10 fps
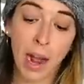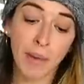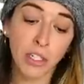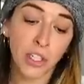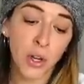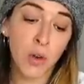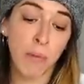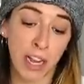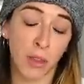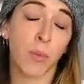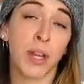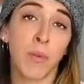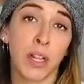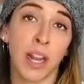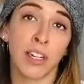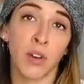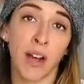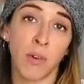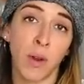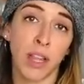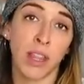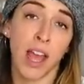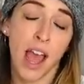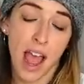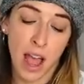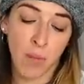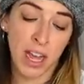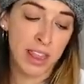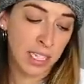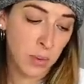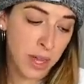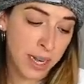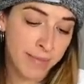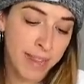I'm gonna show you my three-in-one that I travel with and why this one